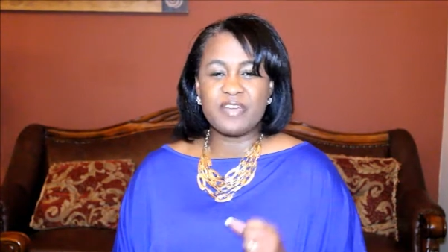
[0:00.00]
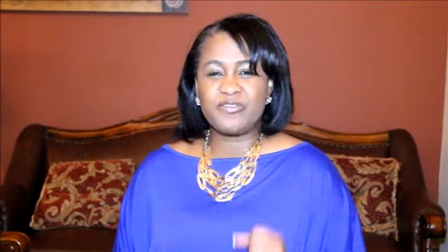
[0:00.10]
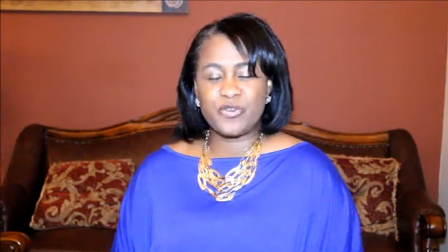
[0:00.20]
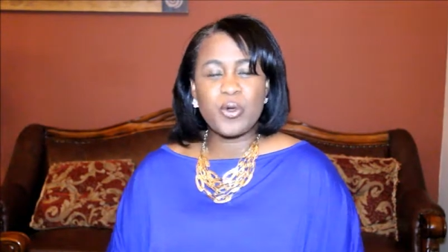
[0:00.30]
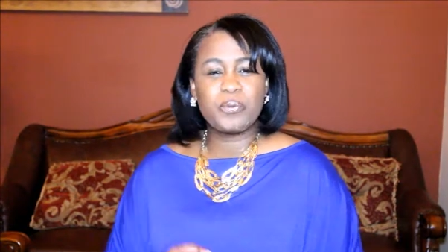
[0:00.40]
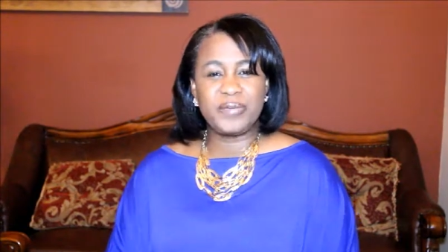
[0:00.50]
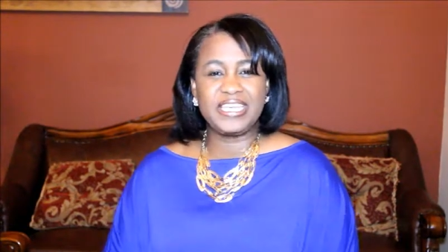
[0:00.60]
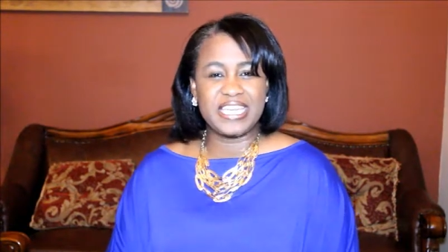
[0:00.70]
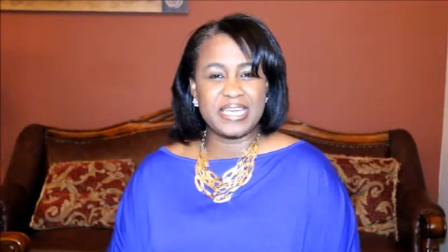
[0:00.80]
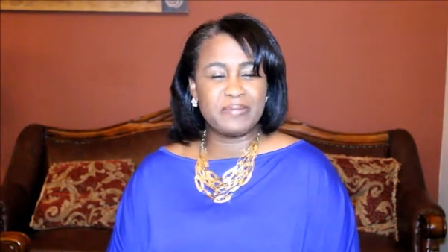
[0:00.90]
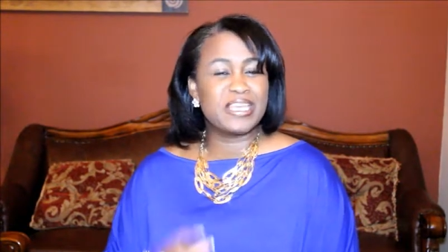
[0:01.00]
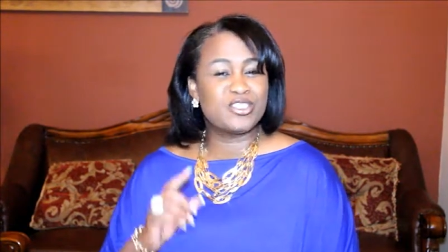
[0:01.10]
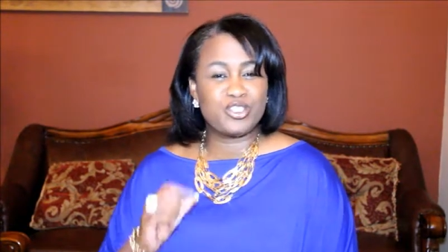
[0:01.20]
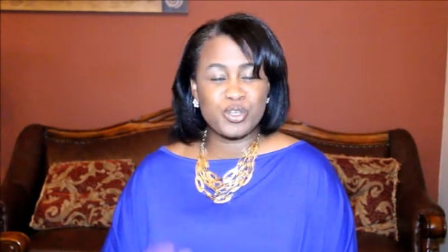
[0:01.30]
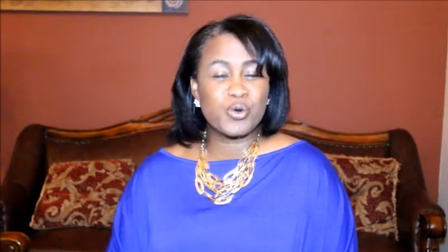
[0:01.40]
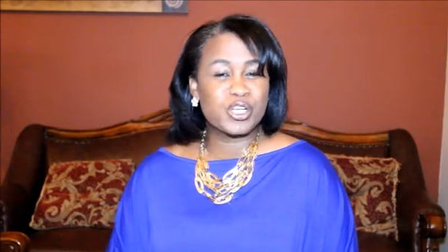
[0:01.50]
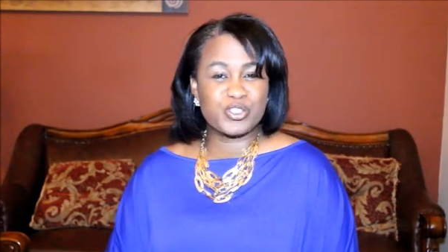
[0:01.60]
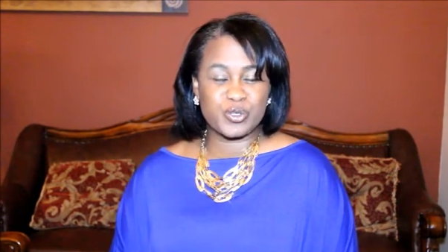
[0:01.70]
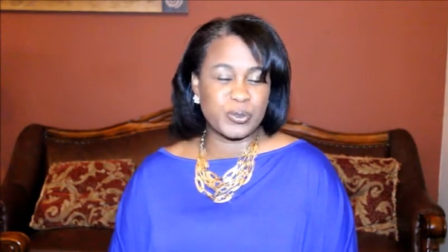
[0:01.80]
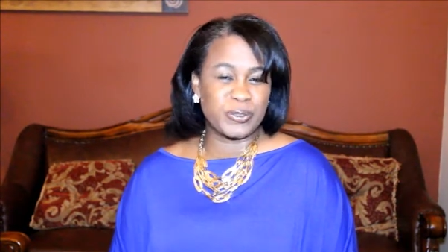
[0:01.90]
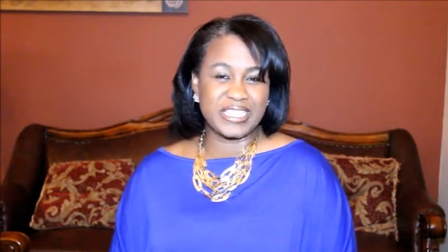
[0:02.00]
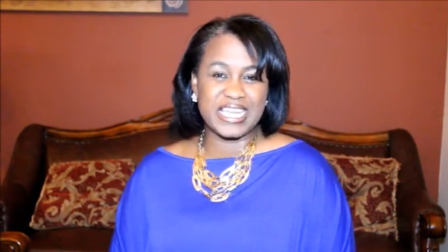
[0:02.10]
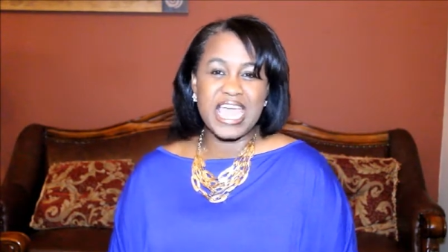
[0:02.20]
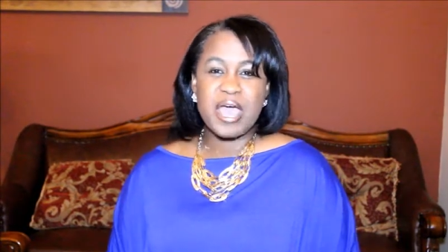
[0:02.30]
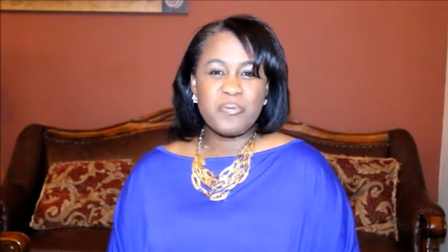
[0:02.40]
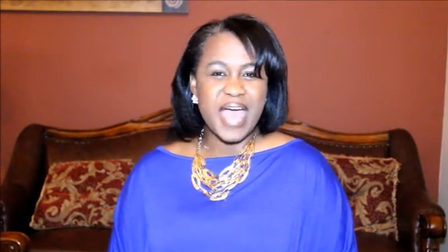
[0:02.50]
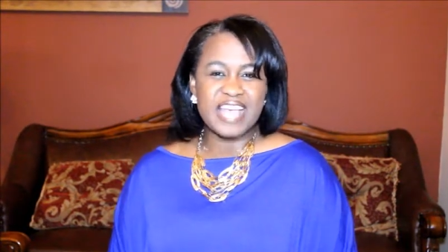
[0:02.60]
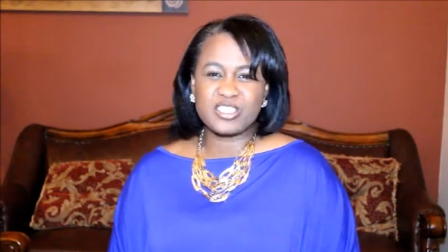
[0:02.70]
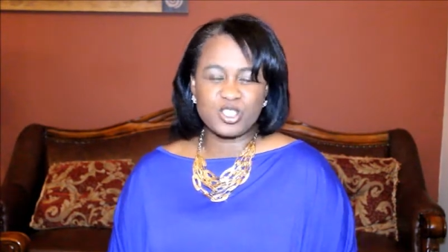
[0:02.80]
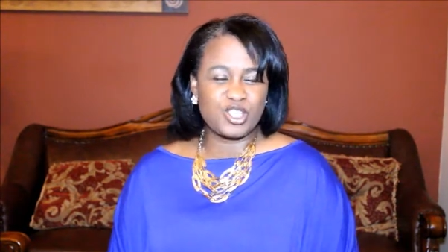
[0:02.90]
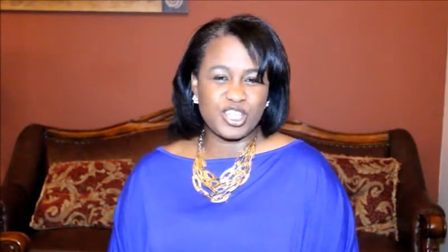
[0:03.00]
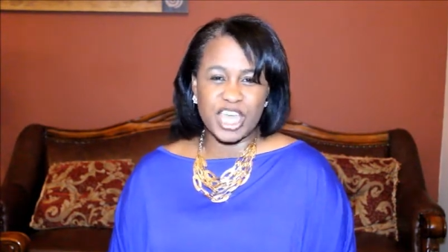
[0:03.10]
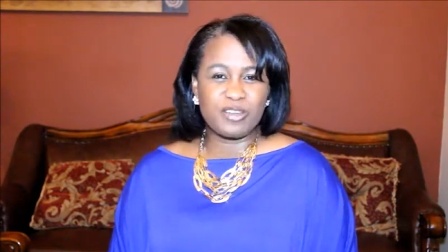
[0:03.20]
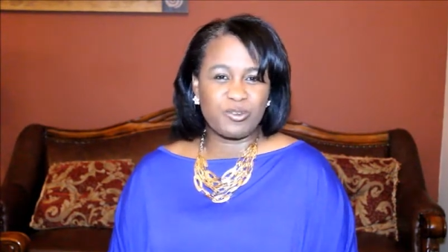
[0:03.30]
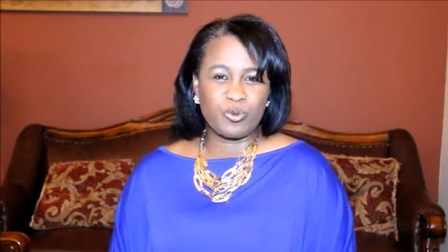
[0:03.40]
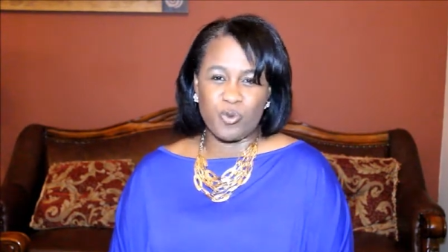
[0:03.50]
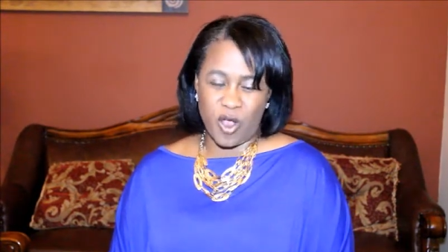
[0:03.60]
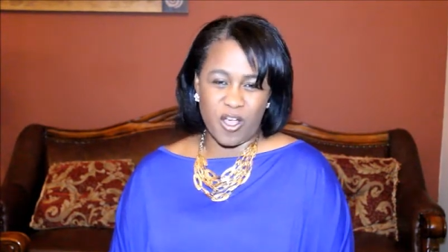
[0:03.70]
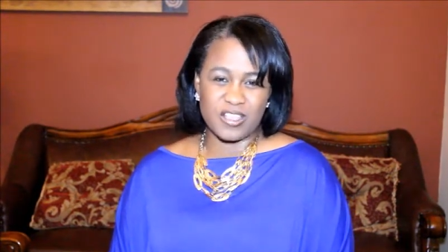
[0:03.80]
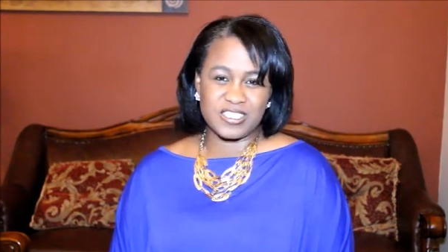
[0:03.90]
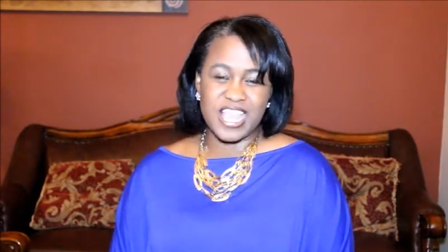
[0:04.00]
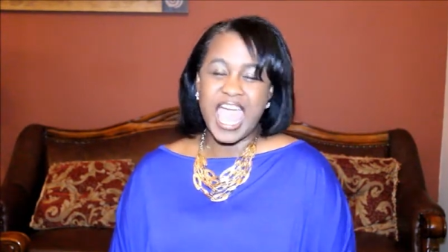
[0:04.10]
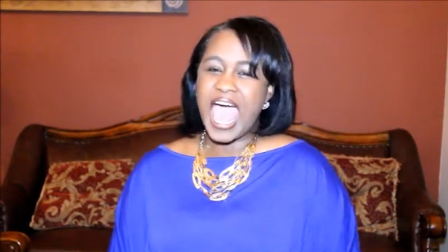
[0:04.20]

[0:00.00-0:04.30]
at 4 p.m. is yours truly, Pastor Jenetta Ross.